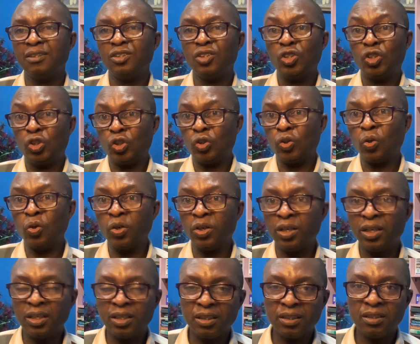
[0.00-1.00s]

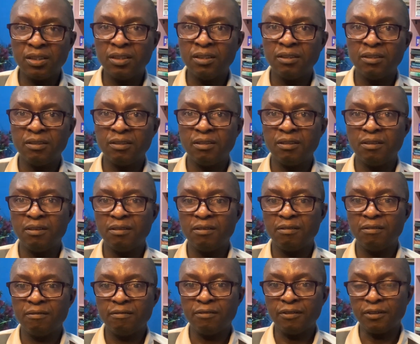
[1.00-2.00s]
struggling
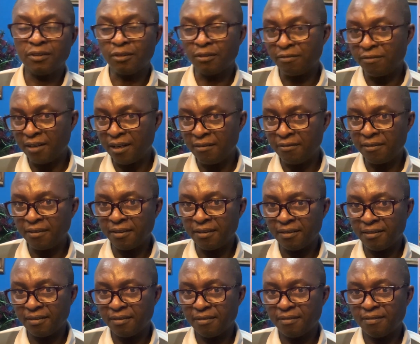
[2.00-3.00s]
for survival.
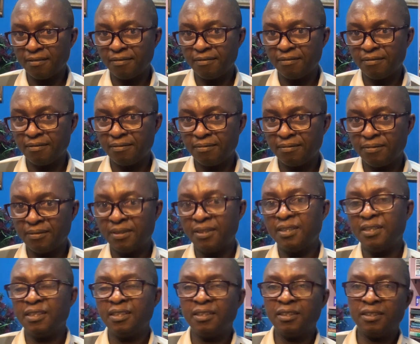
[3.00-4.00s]

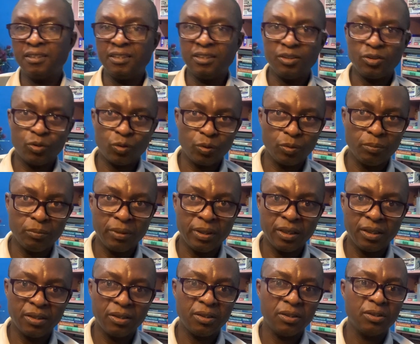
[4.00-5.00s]
These two
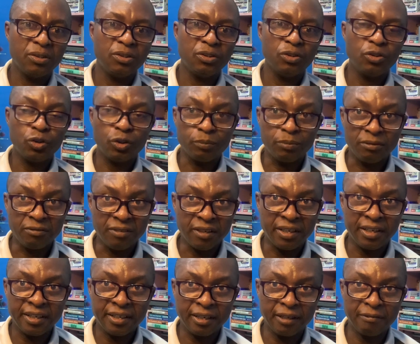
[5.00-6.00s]
men should be
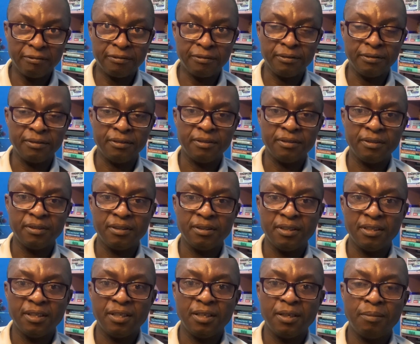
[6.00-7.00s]
very careful
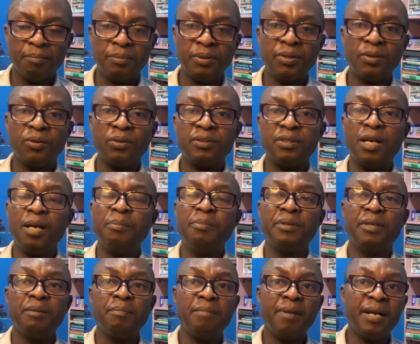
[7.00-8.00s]
because I'm
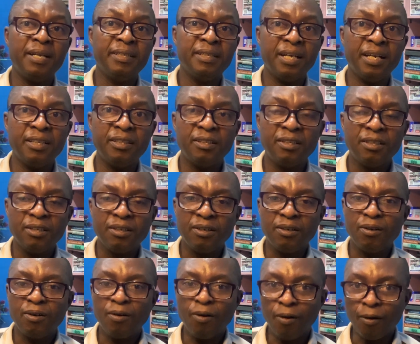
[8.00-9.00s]
reminded
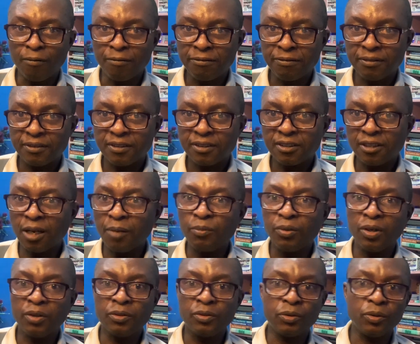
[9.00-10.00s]
of
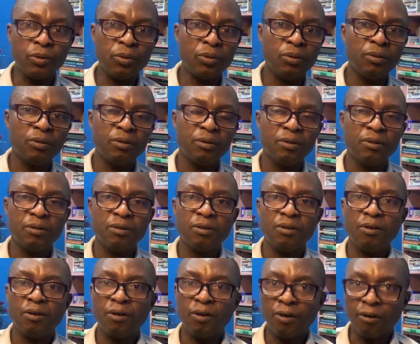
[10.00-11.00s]
Samuel Doe
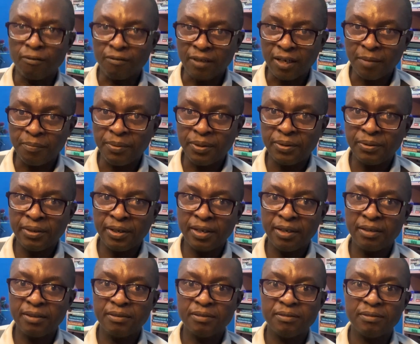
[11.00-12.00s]
of
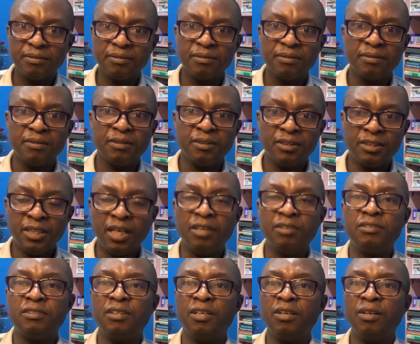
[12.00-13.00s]
Liberia,
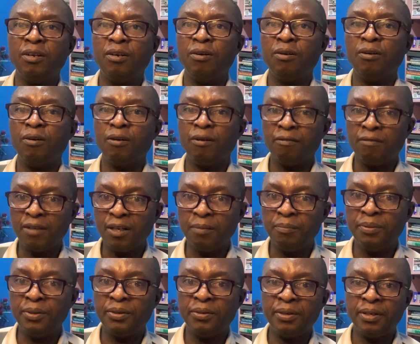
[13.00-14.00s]
Charles Taylor of
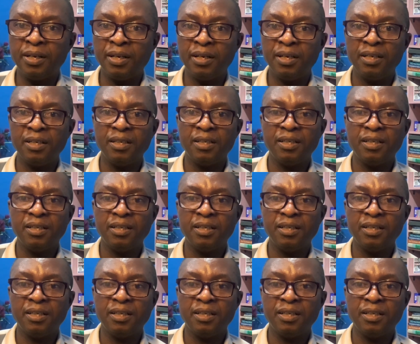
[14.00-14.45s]
Liberia,